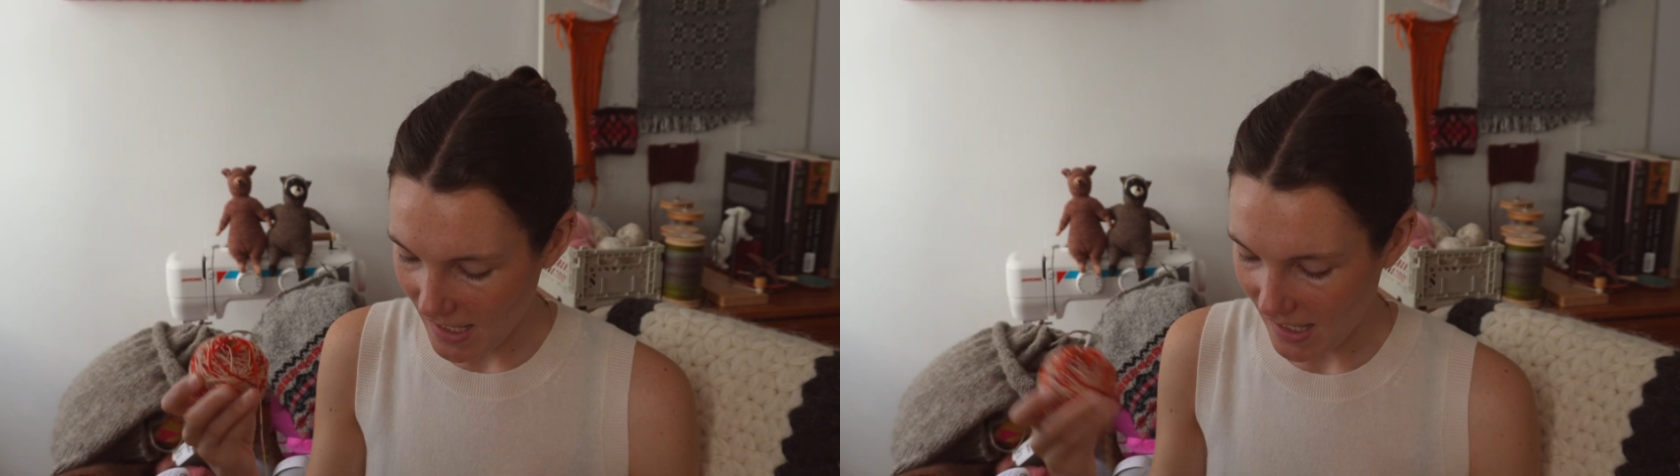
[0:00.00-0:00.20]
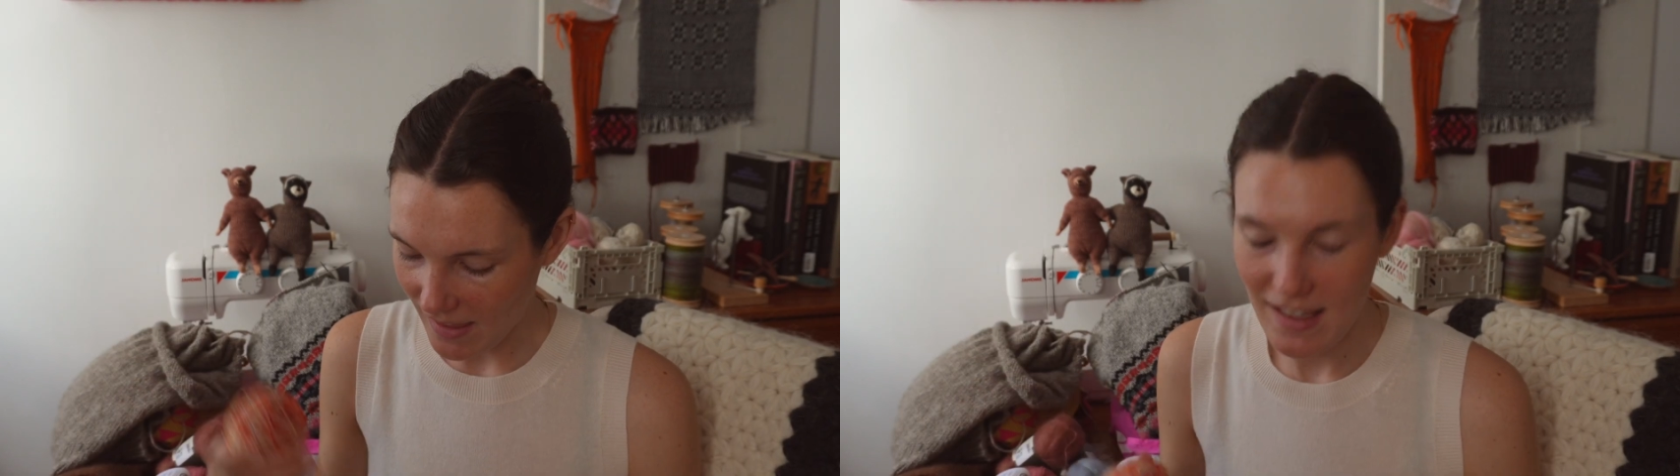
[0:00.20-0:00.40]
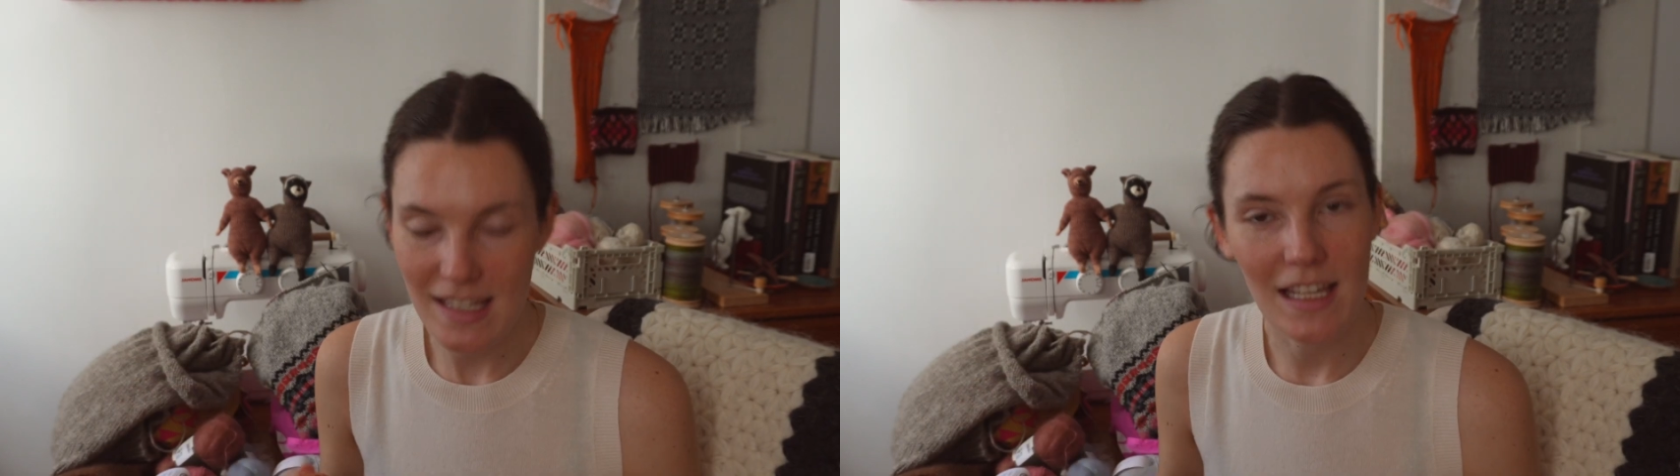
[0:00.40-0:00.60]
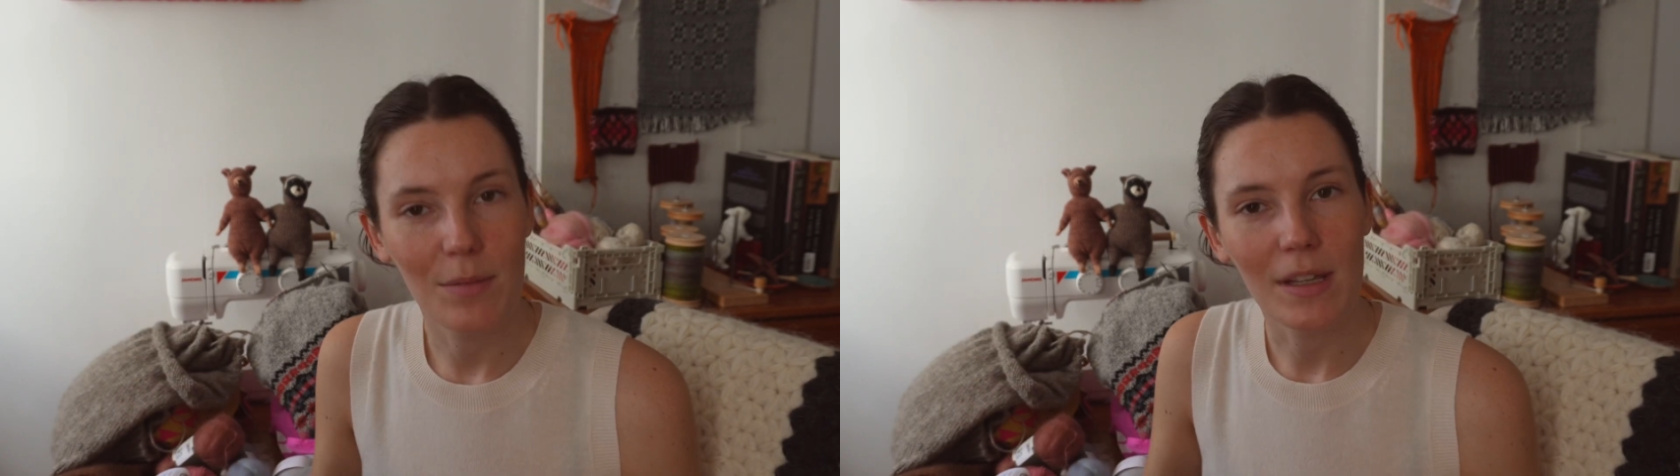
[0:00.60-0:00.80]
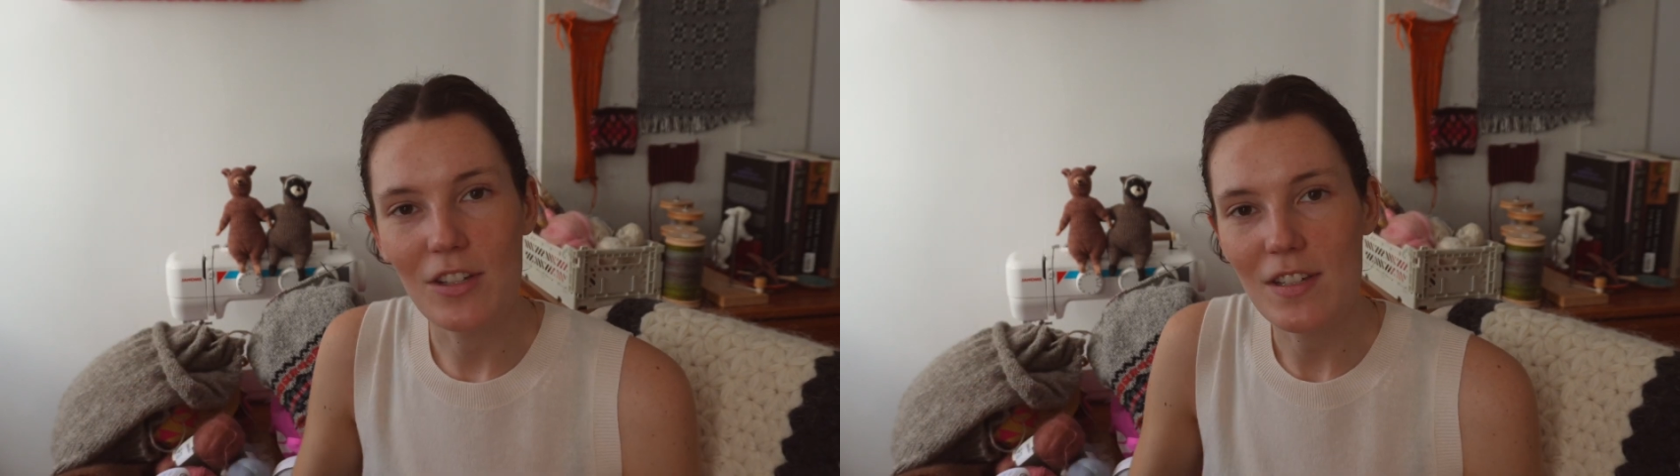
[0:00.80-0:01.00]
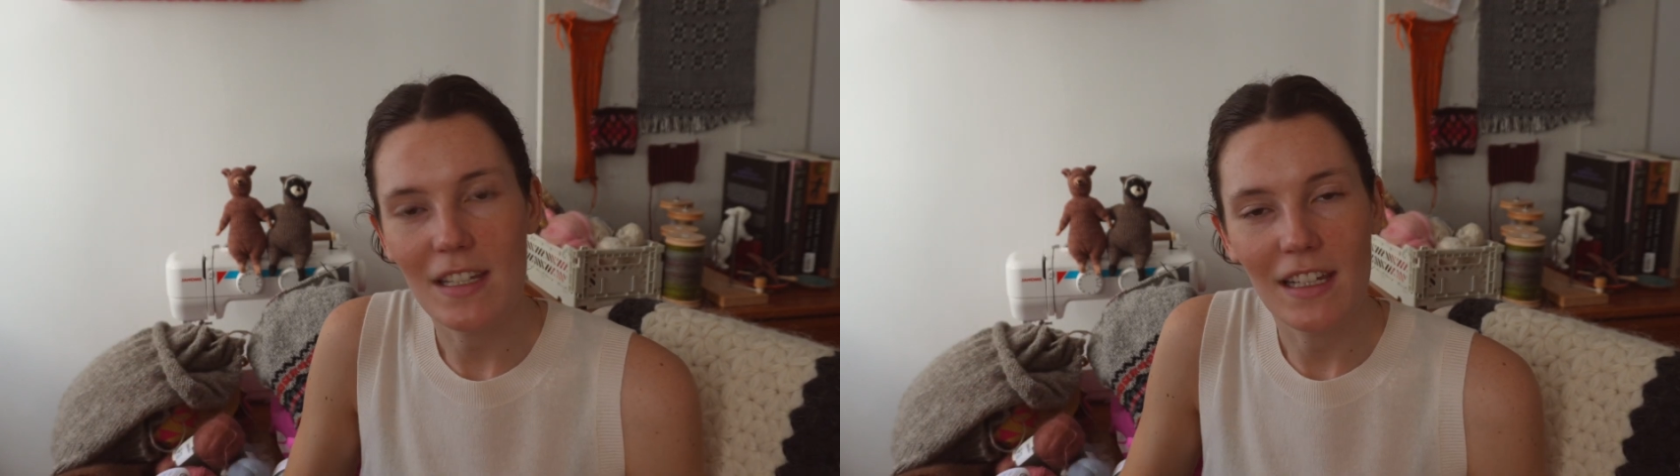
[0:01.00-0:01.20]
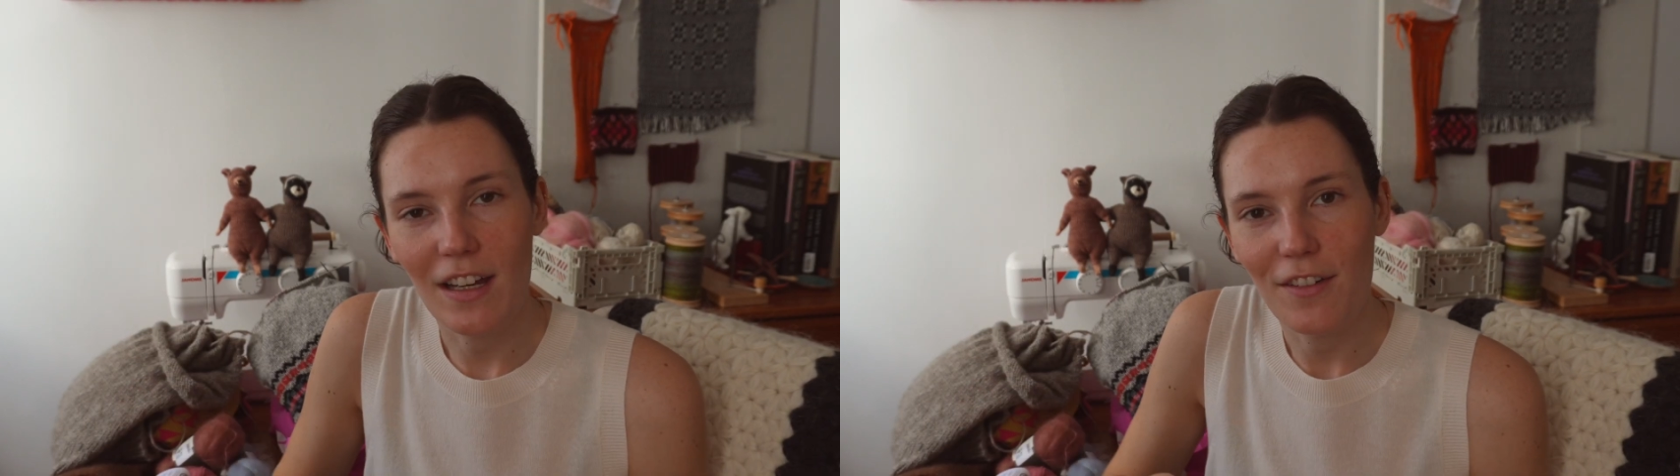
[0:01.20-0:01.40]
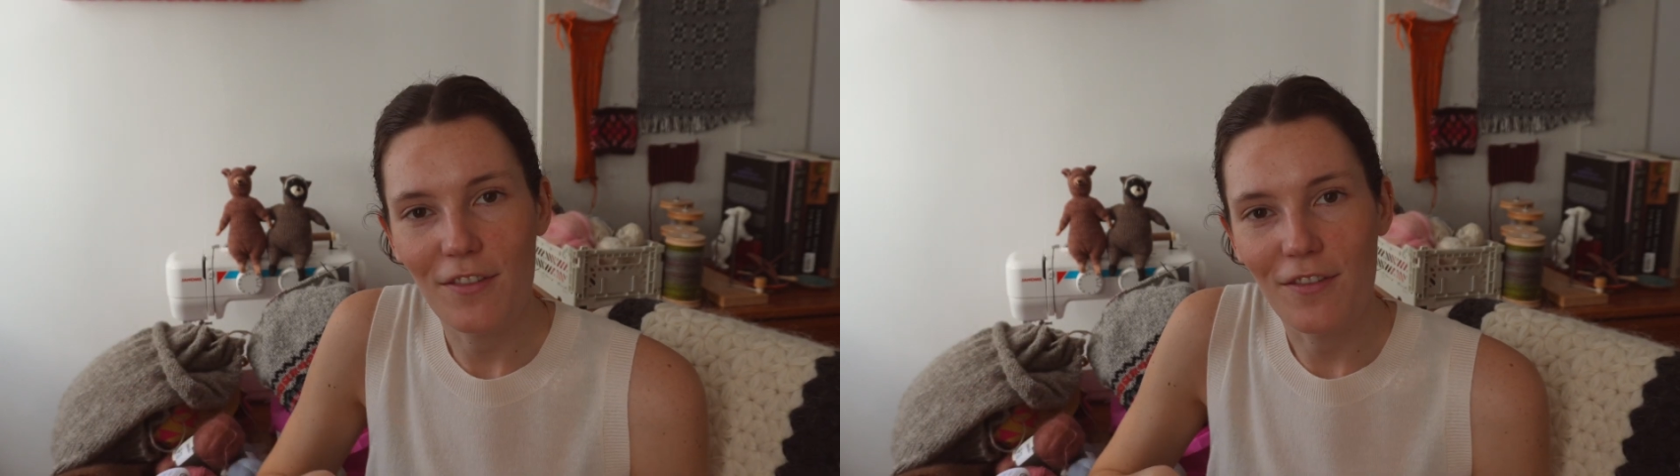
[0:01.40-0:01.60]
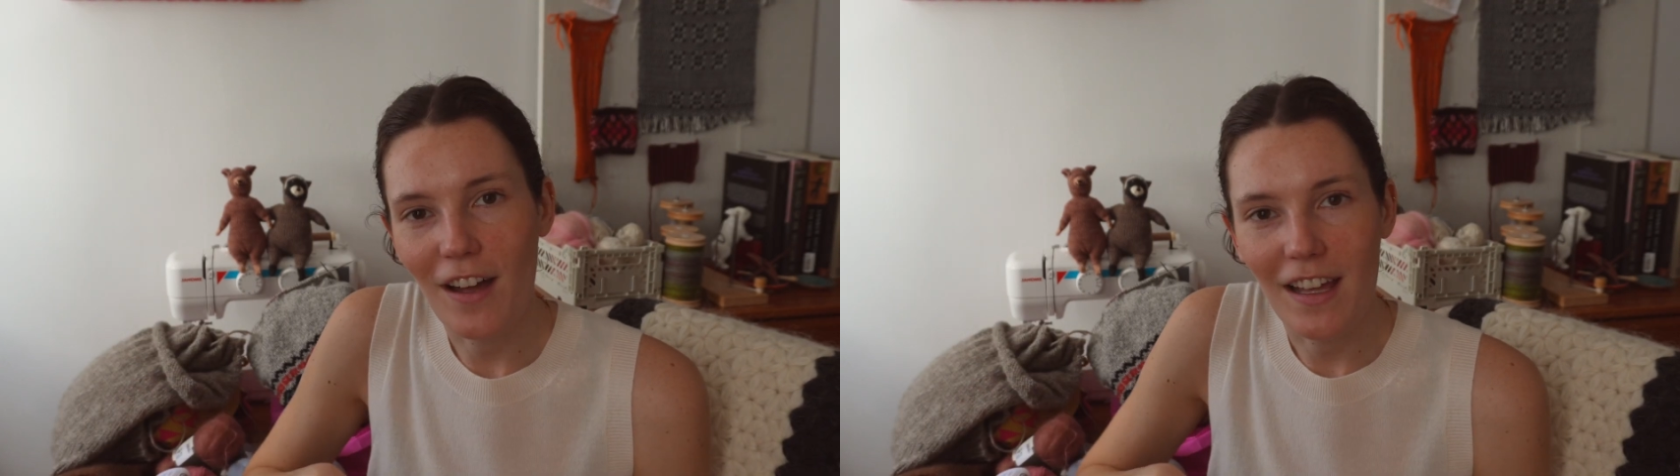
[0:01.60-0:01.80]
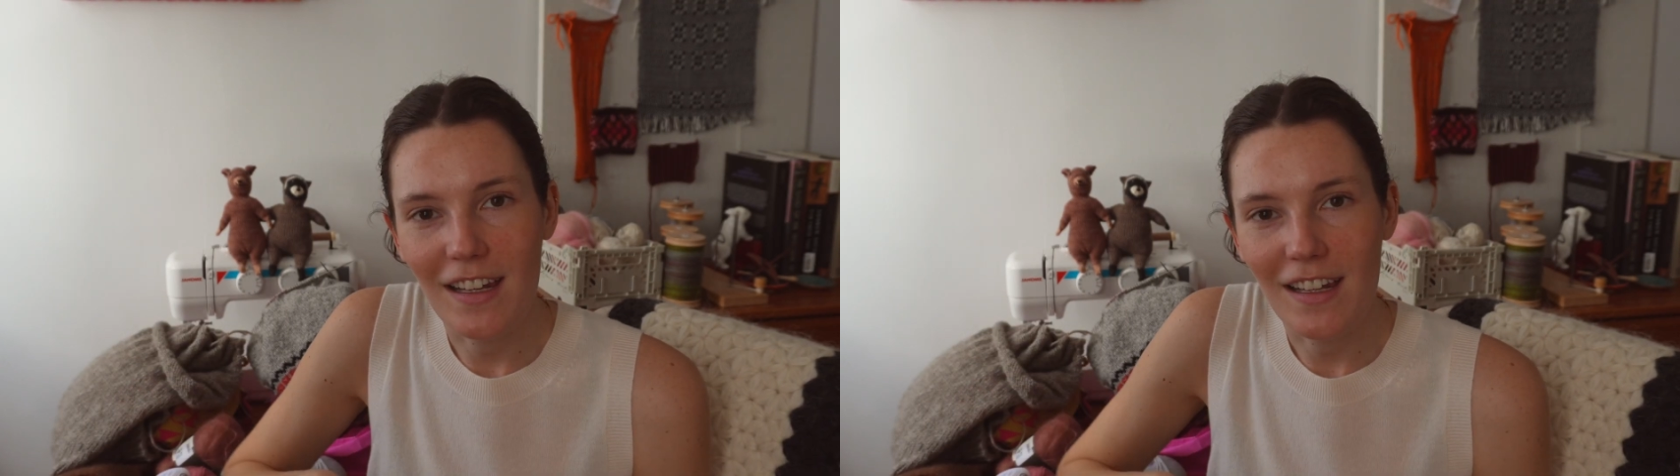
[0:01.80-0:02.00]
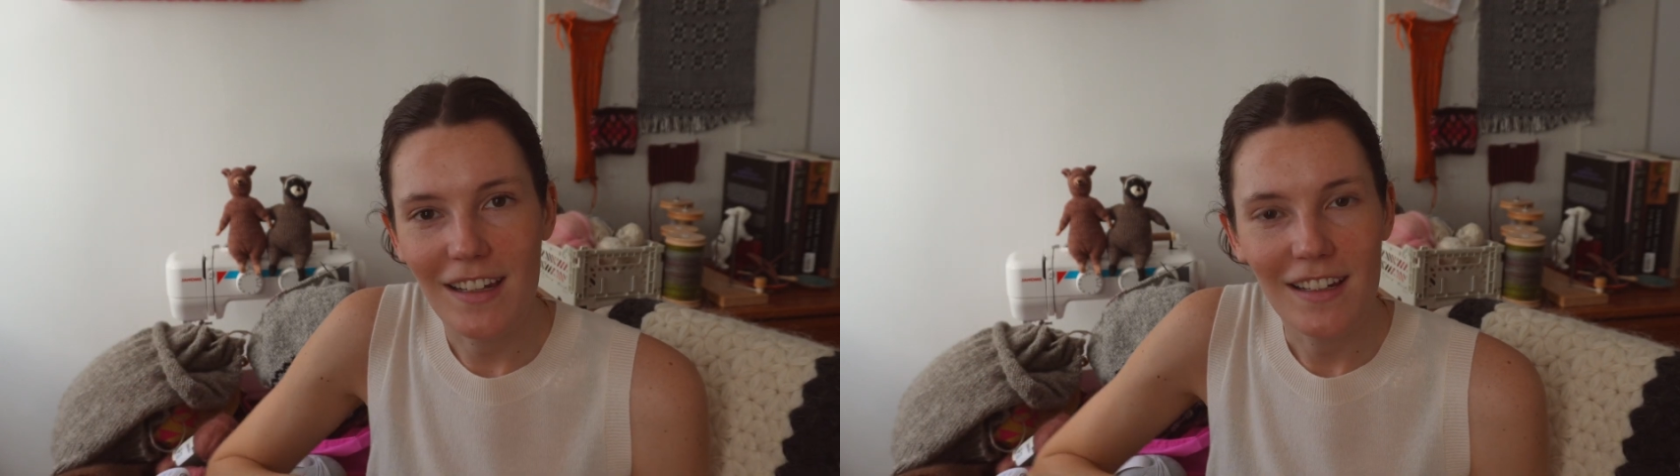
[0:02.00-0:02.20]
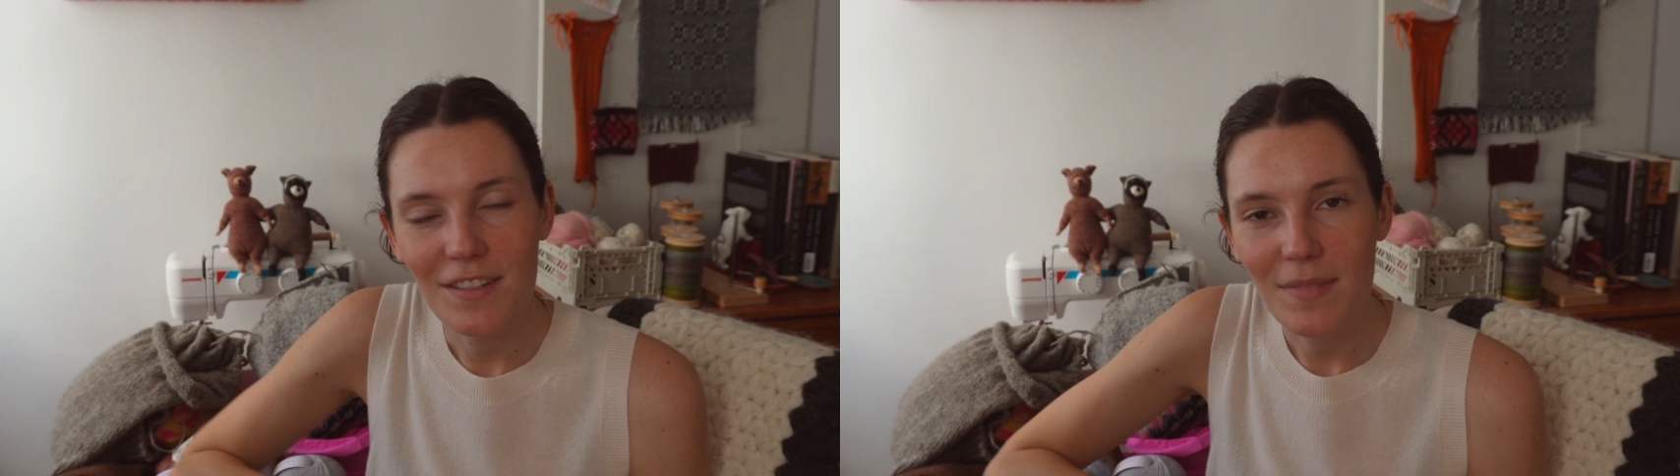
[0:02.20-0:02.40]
I think it's going to be just like a fun